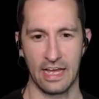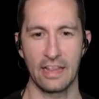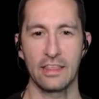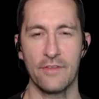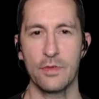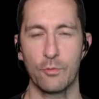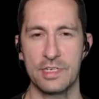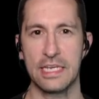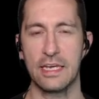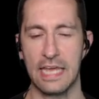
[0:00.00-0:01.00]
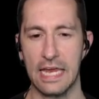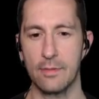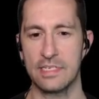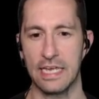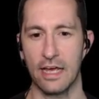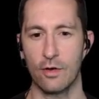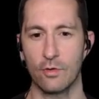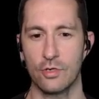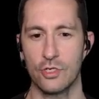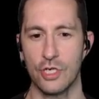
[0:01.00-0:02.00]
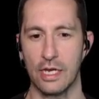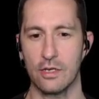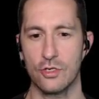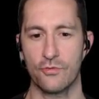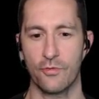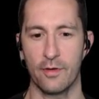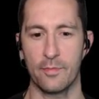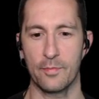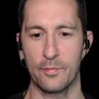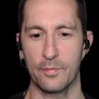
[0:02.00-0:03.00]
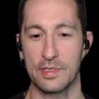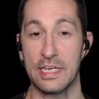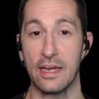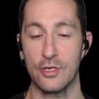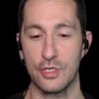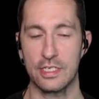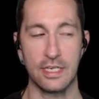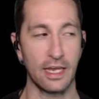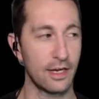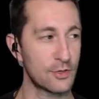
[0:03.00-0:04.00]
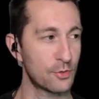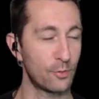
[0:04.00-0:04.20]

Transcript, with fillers: I love that we're seeing games now change from stage to stage